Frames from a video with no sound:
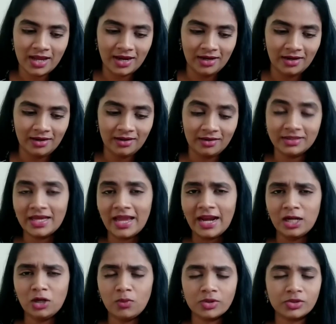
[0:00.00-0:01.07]
And the
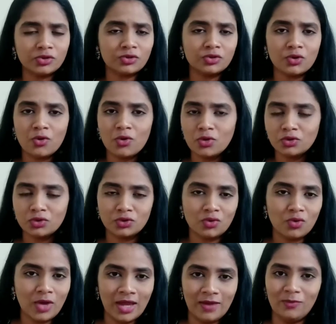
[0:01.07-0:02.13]
end was
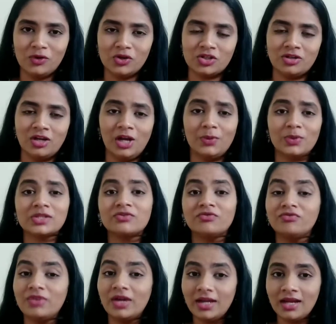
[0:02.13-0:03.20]
so emotional. It was
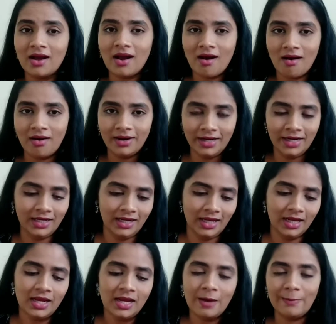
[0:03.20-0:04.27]
very hard
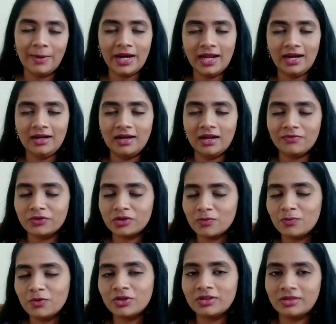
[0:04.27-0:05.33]
hitting, but I loved the
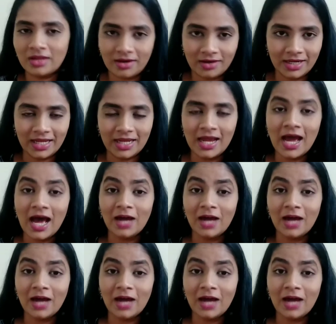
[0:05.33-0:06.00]
book thoroughly.